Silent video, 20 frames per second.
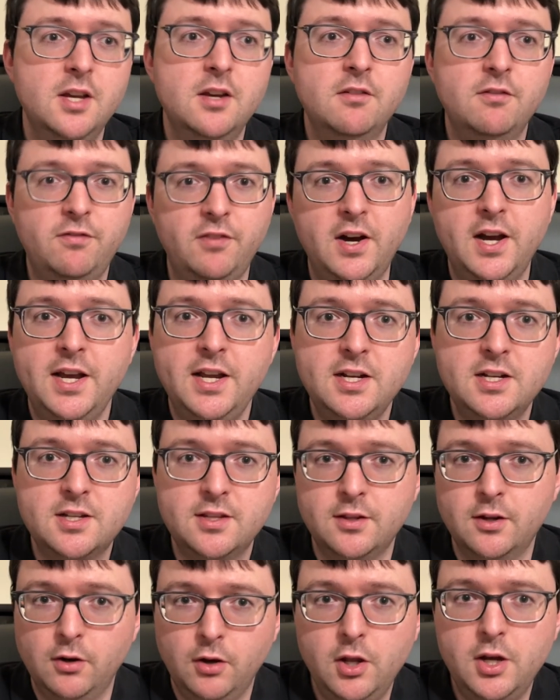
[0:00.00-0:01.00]
find
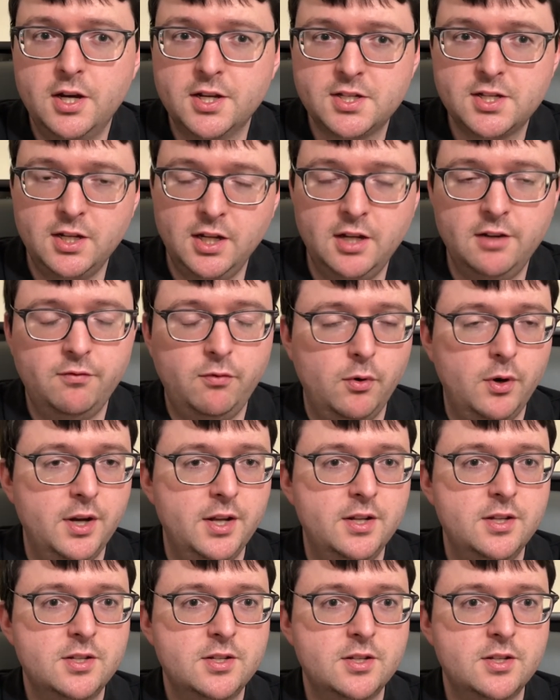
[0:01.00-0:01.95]
their lost loved ones.